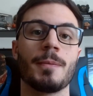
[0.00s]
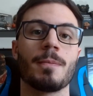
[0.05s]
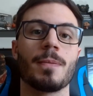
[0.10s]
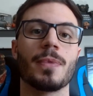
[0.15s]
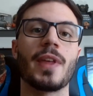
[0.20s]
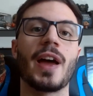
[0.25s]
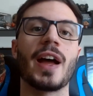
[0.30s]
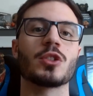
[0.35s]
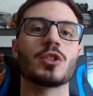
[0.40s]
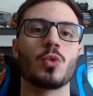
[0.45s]

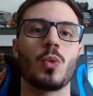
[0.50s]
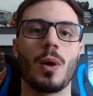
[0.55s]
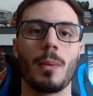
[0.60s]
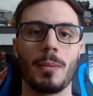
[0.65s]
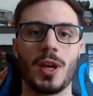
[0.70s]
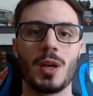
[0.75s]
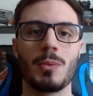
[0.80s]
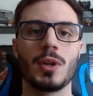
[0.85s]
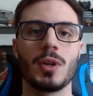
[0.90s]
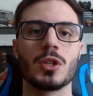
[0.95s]
That's what
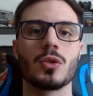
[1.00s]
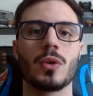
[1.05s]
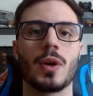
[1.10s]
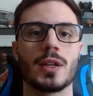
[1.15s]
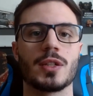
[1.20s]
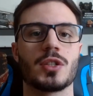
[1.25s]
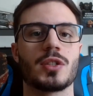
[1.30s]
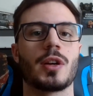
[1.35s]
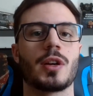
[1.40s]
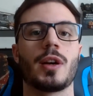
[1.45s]
made me to
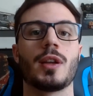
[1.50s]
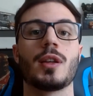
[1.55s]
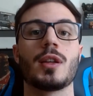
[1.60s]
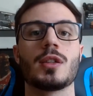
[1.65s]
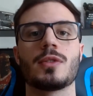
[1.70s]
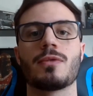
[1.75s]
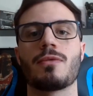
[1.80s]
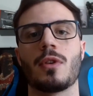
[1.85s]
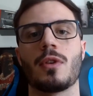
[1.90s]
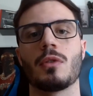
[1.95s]
get started in
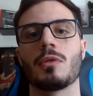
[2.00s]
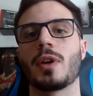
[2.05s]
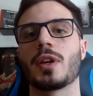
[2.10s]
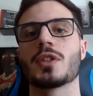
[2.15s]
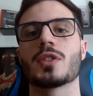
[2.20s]
this field.